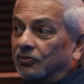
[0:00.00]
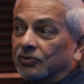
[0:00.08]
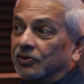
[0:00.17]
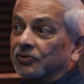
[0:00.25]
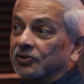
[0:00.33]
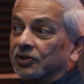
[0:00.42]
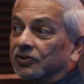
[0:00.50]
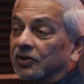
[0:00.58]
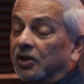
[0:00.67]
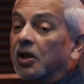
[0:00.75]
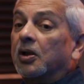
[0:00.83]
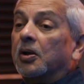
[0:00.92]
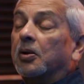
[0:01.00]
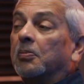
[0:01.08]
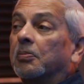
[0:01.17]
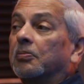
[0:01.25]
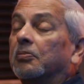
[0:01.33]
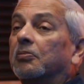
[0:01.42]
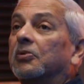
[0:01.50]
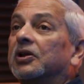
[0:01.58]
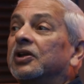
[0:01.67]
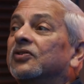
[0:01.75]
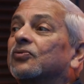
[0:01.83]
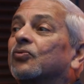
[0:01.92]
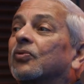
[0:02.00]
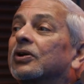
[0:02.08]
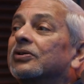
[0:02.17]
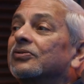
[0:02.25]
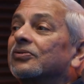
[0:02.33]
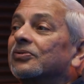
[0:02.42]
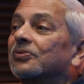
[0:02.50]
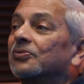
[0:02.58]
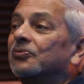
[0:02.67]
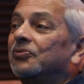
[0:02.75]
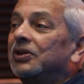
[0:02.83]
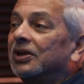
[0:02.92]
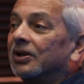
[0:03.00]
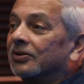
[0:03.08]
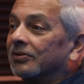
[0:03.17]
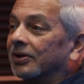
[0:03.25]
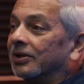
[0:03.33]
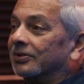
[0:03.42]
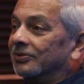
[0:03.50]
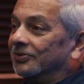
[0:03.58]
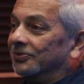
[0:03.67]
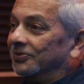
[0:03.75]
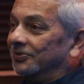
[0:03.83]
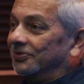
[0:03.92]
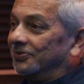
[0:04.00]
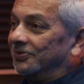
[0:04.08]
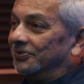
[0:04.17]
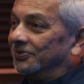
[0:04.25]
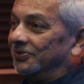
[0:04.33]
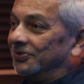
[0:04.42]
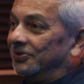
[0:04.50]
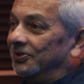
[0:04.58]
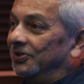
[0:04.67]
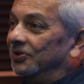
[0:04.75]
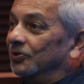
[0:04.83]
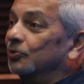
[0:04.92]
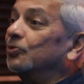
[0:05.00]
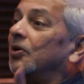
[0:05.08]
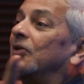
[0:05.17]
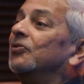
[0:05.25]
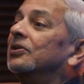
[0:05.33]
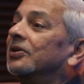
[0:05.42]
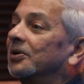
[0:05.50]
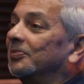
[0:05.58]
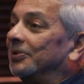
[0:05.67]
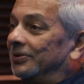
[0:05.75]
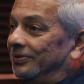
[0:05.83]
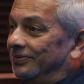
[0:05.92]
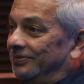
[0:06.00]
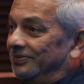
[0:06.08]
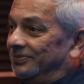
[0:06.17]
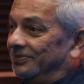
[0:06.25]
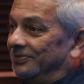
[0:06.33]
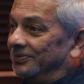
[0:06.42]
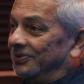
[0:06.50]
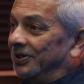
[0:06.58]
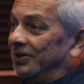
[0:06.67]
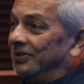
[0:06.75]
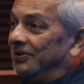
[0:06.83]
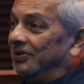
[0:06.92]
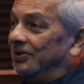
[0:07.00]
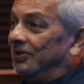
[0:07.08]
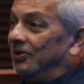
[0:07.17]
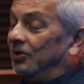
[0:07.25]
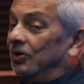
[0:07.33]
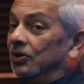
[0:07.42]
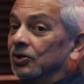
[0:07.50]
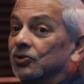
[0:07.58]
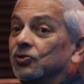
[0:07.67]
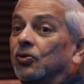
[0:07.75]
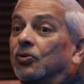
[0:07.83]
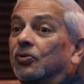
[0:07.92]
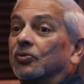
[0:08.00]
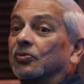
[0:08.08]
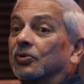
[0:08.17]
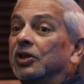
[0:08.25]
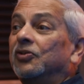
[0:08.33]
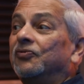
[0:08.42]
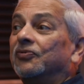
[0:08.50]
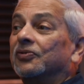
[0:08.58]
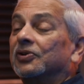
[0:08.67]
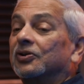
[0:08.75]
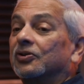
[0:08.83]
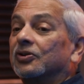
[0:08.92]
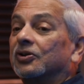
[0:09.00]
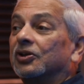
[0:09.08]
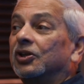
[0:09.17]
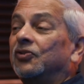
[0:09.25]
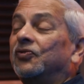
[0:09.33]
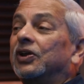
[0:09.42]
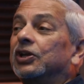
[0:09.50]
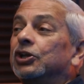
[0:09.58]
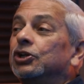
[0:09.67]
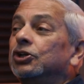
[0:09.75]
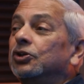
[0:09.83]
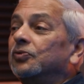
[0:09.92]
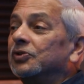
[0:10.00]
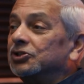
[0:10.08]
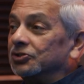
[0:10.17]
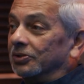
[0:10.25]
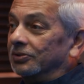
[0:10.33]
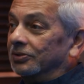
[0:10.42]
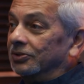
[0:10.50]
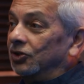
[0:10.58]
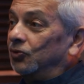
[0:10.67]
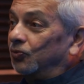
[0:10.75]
what our things are. It's what we attract through our karma, right? So if an individual, just